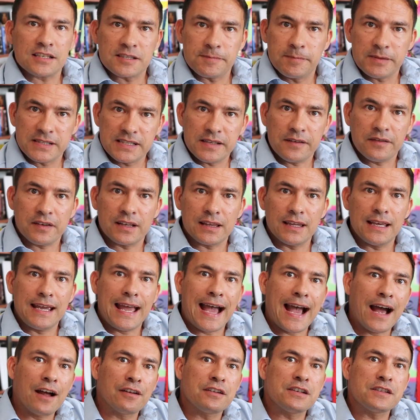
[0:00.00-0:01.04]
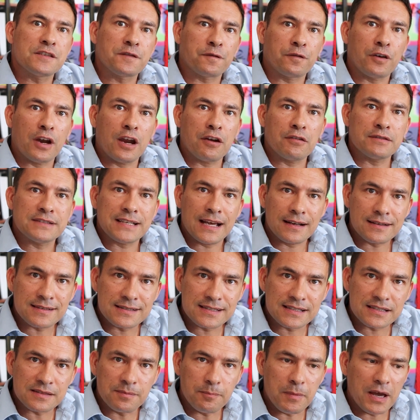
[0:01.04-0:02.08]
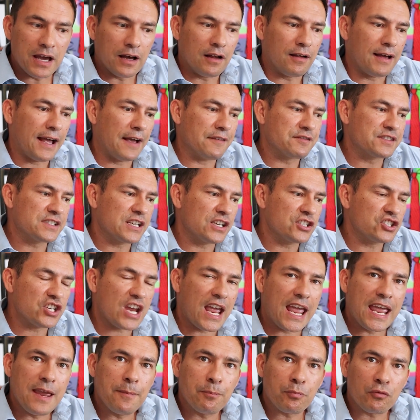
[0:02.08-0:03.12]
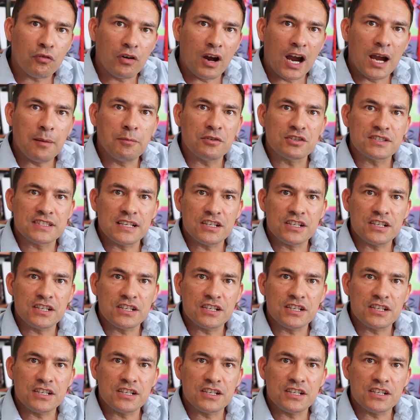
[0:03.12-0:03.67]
Now, specifically, how does fragrance, how does smell have such a primal,